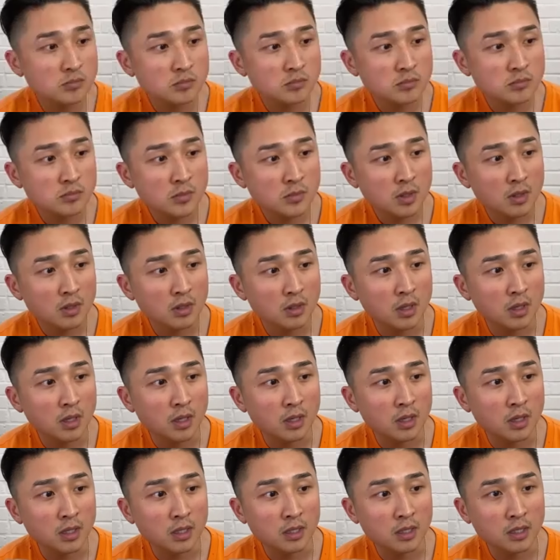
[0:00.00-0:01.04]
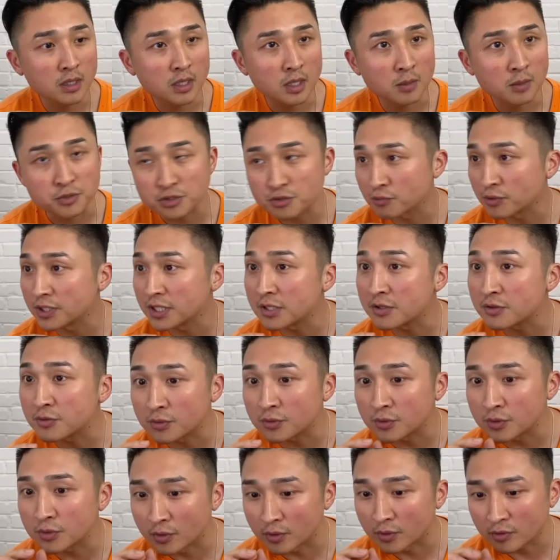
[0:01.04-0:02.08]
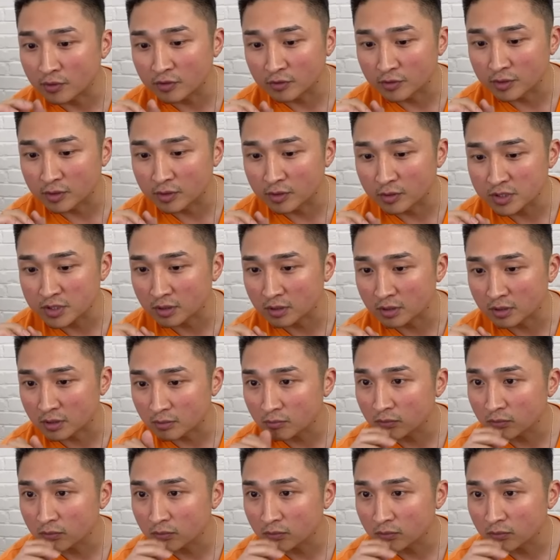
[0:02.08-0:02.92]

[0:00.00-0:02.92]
And I'm just reading through your notes here.